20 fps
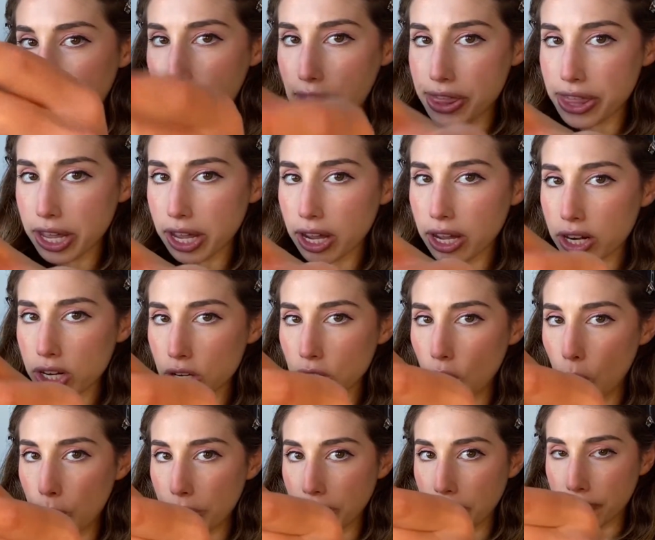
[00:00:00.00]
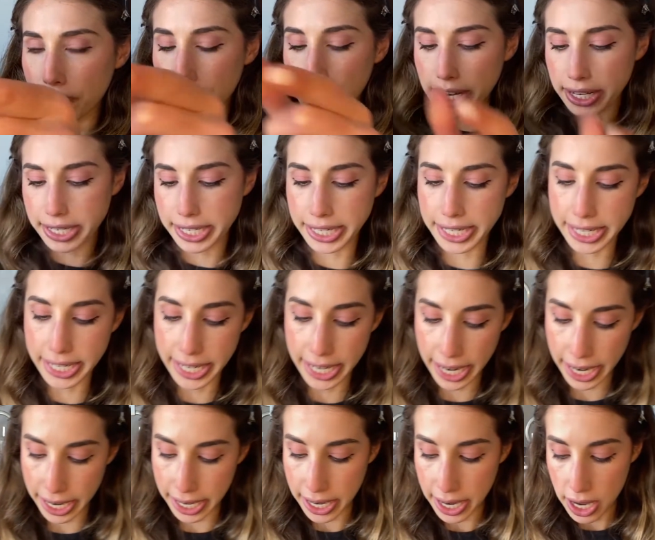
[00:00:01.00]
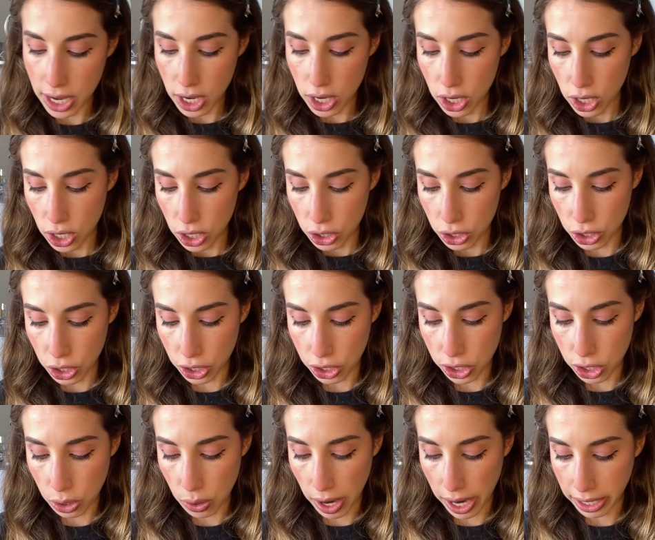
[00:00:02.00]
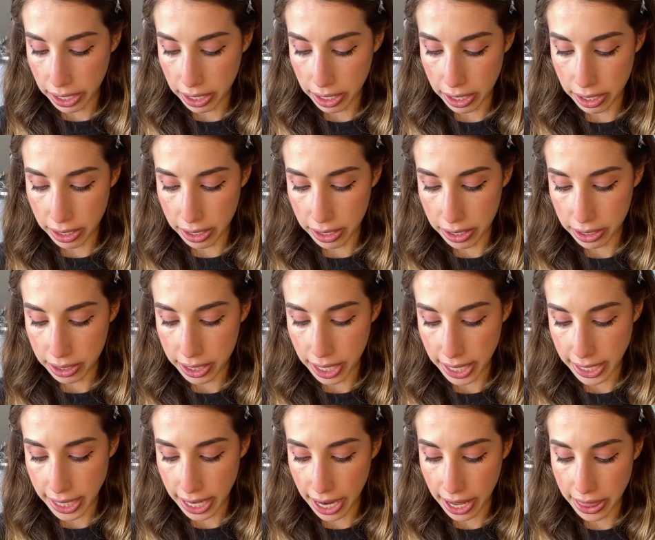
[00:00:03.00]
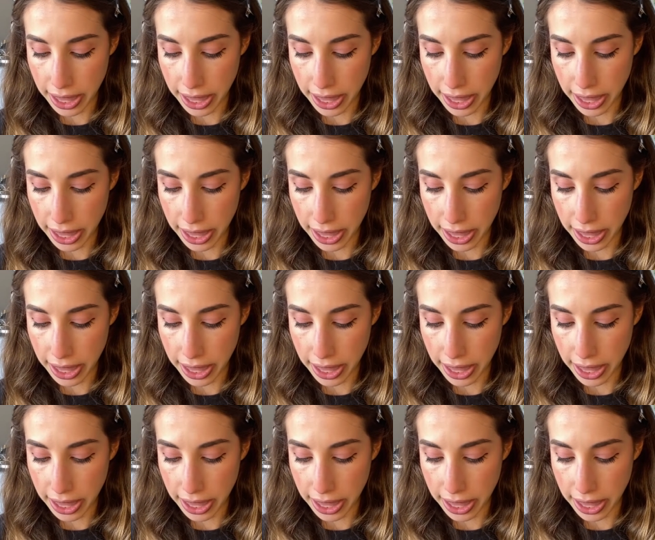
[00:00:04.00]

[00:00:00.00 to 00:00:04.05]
I think I'm gonna go with the Fenty today just so I can test it out.